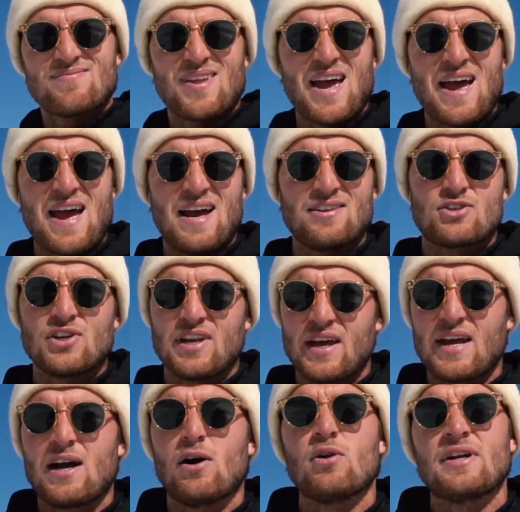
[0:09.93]
and
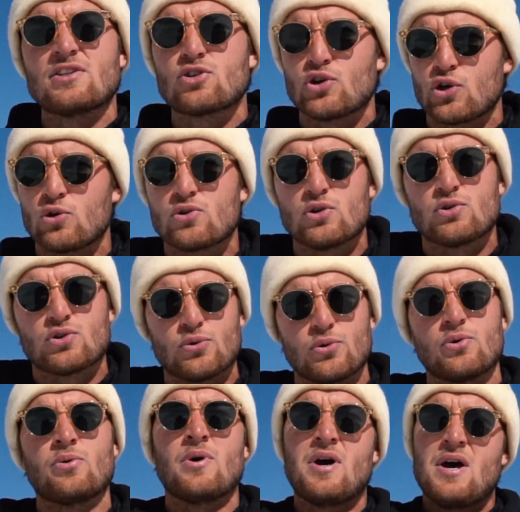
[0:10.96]
today I'll introduce you
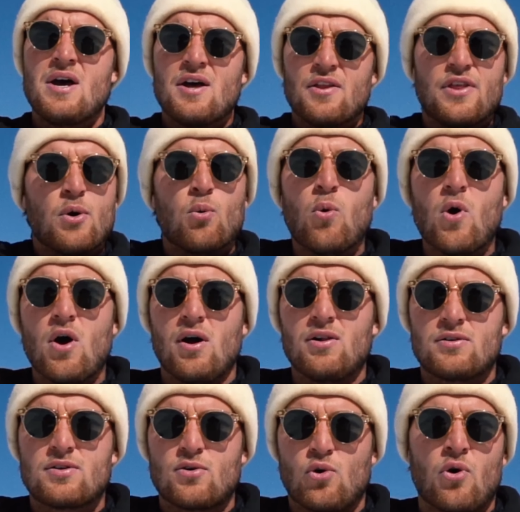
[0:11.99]
to the
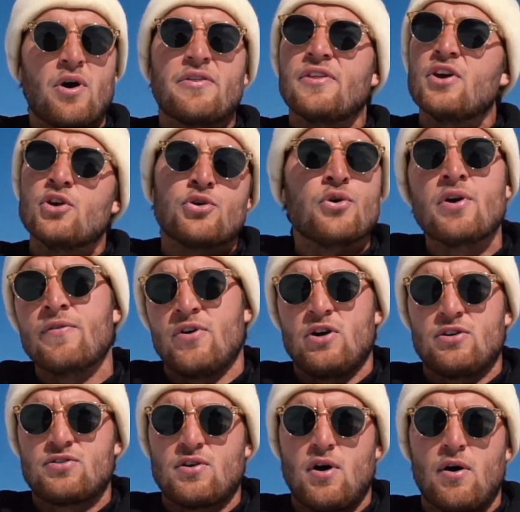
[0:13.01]
world or the
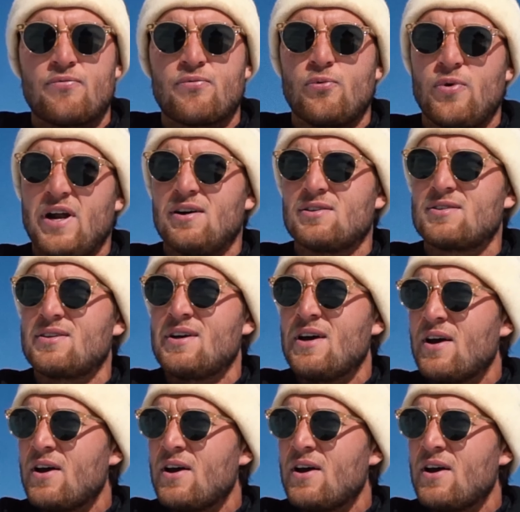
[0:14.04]
universe of rails.